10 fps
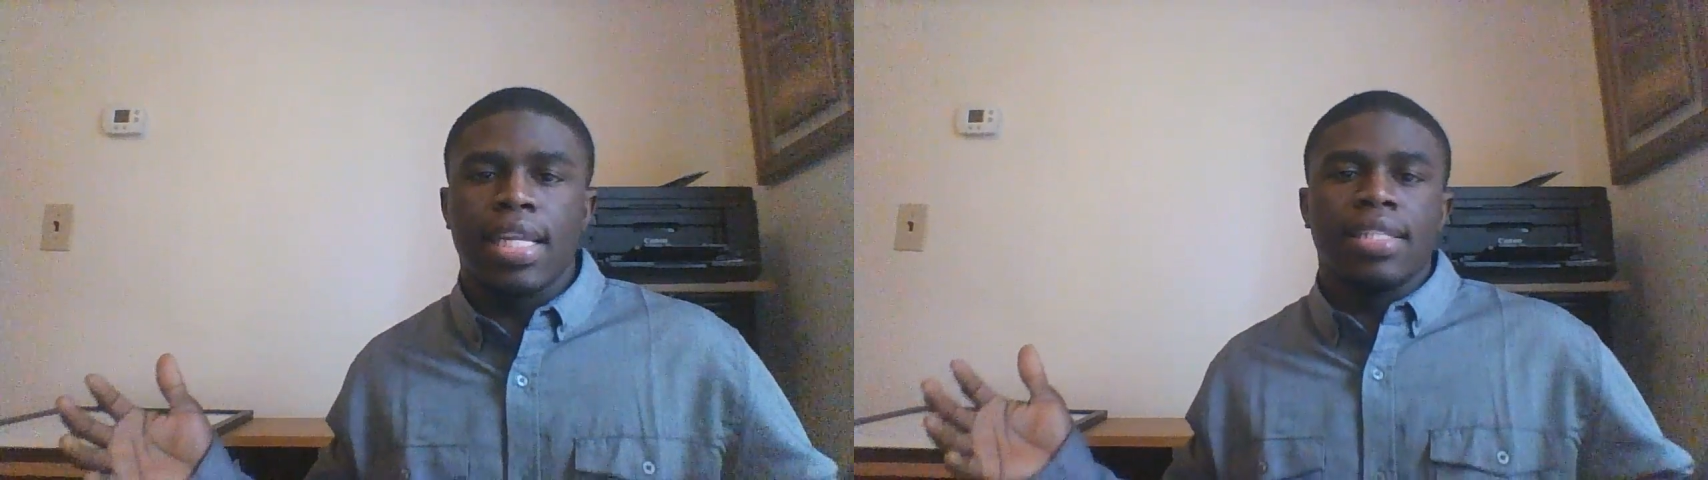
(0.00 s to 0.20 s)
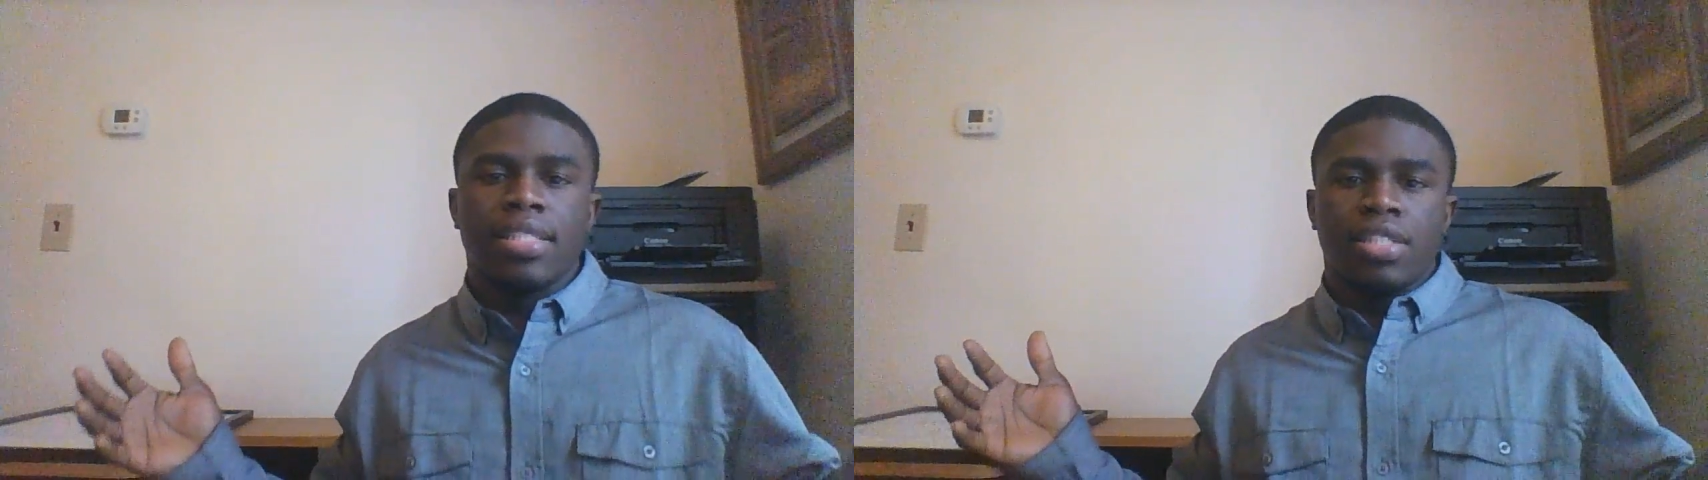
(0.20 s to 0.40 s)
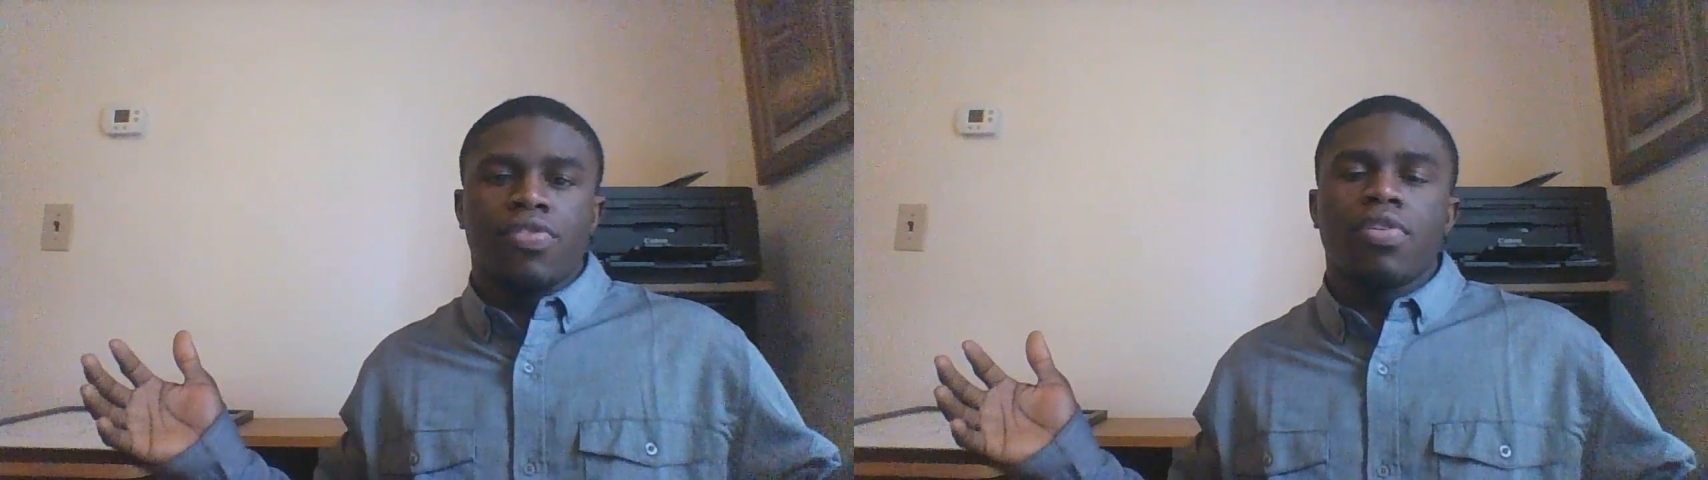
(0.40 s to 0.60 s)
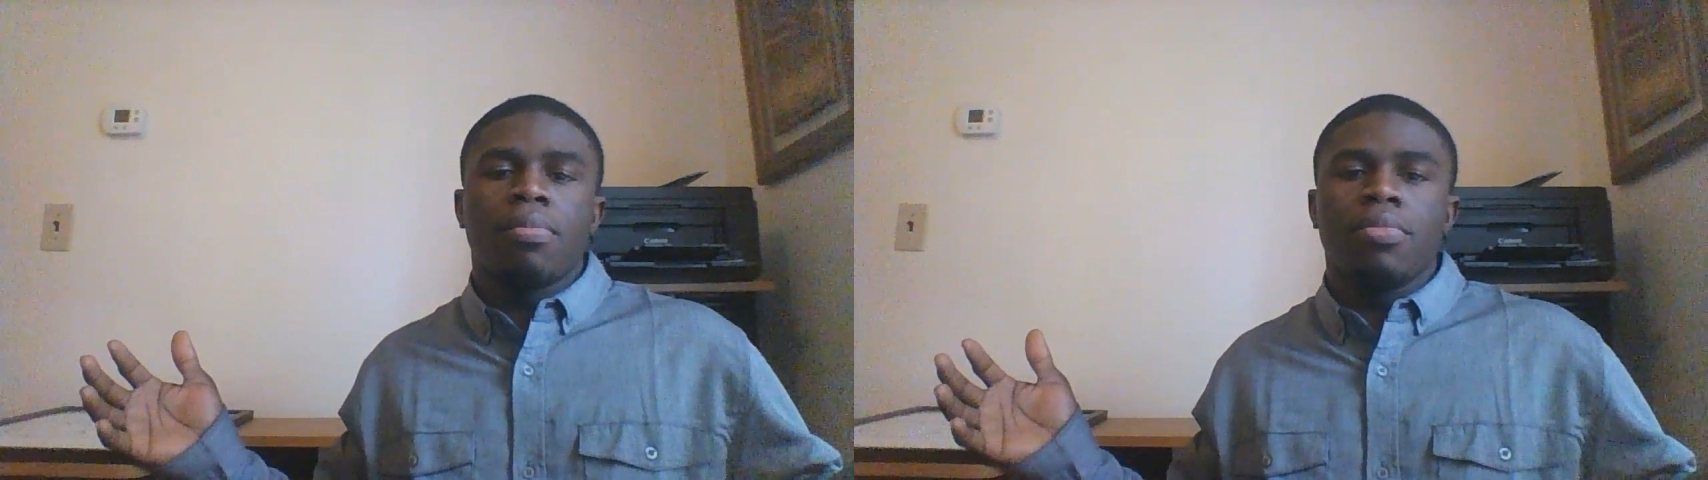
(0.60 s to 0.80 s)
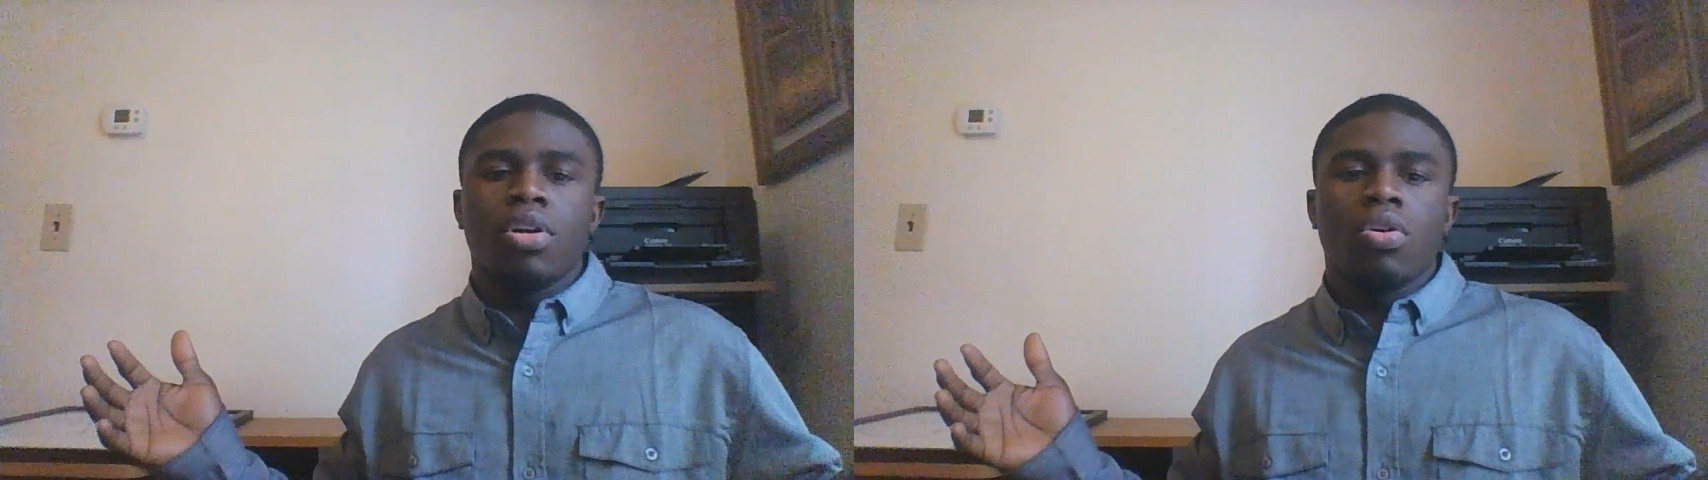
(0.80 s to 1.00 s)
just
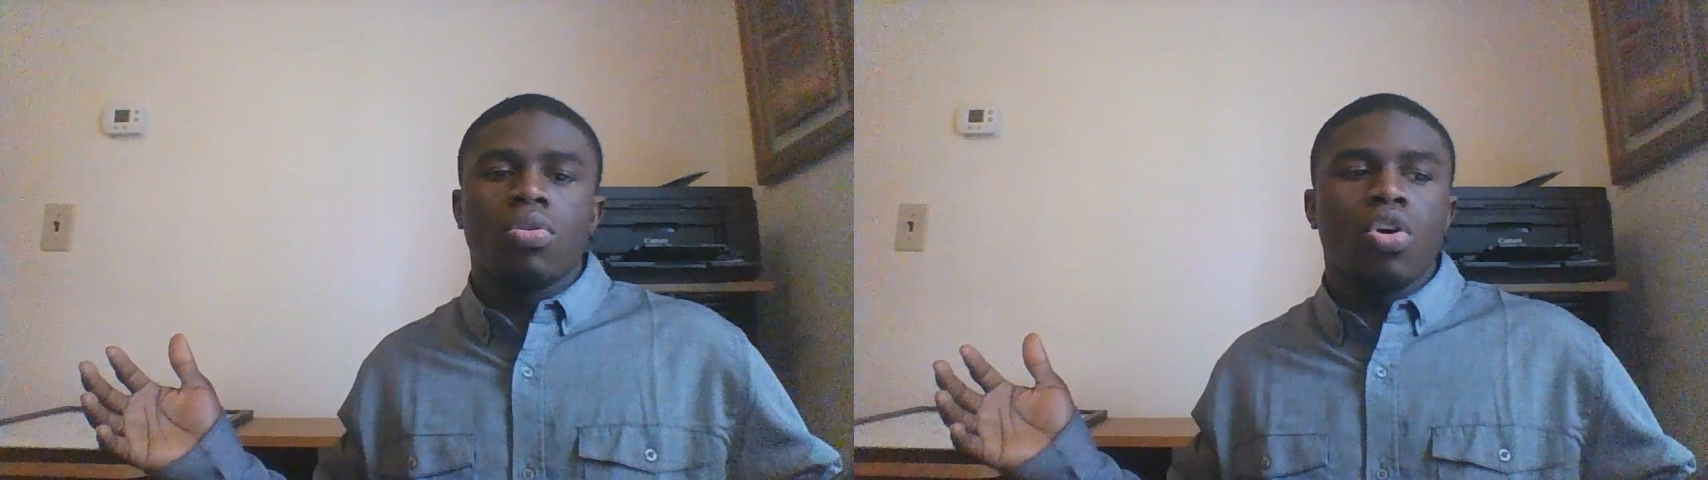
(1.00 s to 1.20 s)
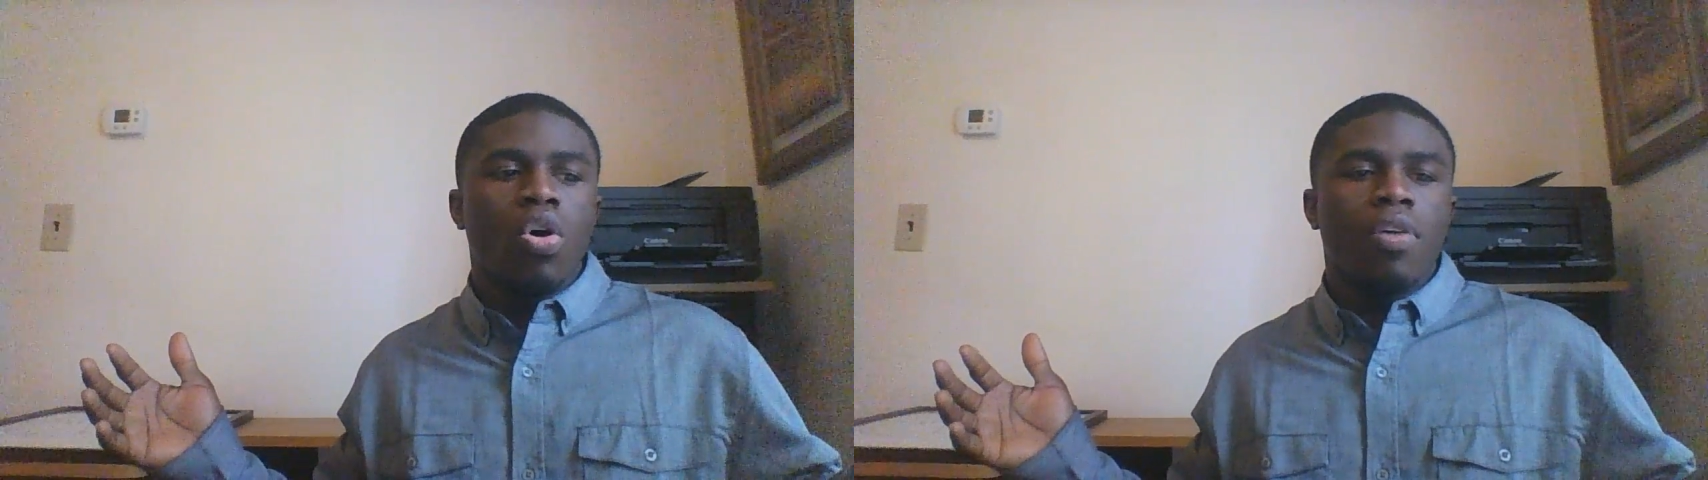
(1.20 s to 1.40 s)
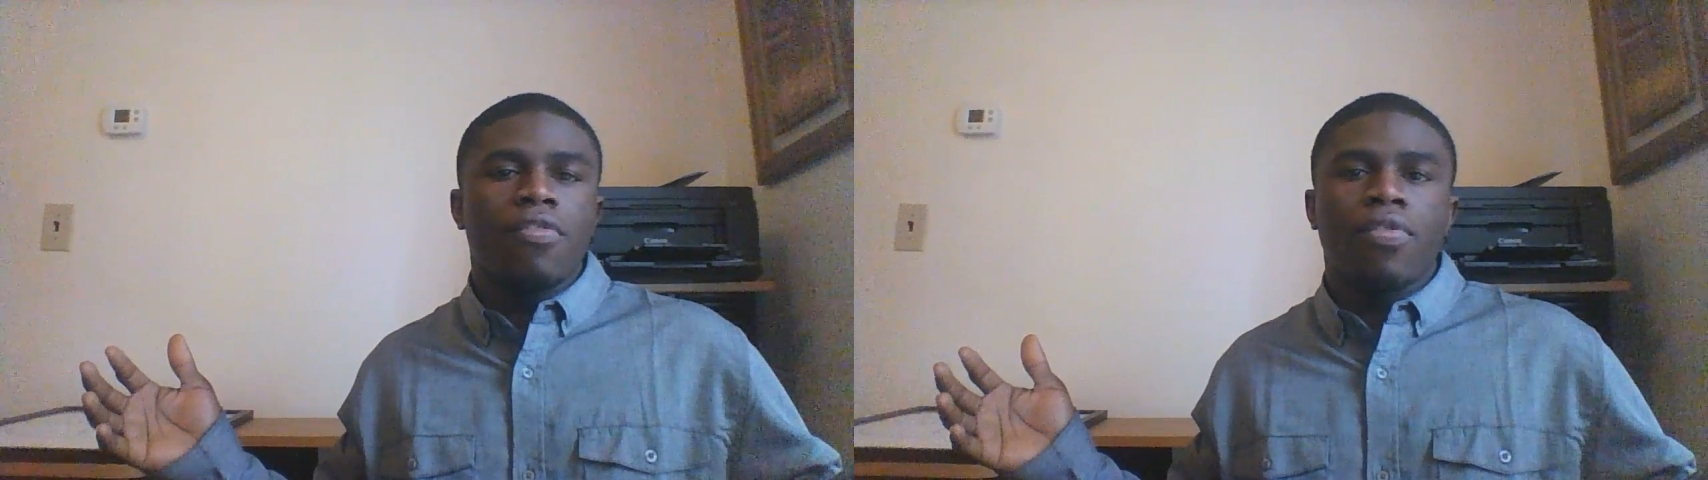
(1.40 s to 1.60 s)
from going